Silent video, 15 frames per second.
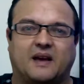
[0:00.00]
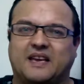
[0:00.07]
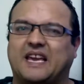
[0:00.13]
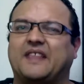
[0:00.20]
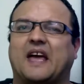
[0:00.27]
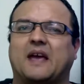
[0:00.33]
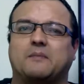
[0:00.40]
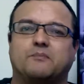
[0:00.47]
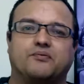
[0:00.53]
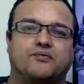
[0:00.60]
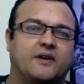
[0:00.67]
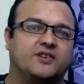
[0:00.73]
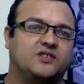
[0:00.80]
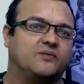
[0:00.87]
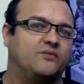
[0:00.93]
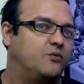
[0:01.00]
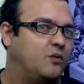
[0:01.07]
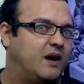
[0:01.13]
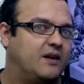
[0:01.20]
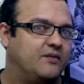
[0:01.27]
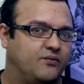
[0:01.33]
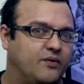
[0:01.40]
I get that impression from
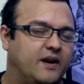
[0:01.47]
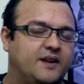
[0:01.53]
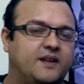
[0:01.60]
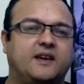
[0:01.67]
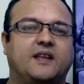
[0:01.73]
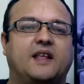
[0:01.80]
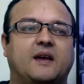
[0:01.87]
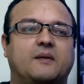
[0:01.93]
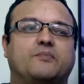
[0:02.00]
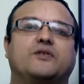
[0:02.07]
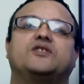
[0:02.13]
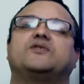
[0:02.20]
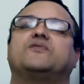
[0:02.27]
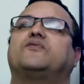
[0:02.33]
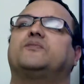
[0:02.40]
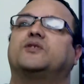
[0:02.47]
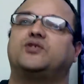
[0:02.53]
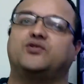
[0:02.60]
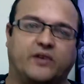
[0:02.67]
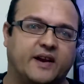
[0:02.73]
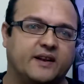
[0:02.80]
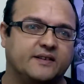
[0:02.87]
what I've read. I get that impression from the
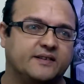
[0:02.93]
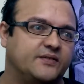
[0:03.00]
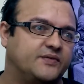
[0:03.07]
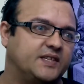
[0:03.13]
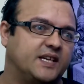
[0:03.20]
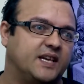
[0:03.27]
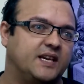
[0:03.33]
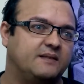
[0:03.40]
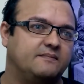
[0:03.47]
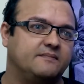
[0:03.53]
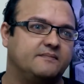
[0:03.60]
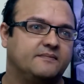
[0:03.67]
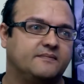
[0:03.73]
trailers I've seen.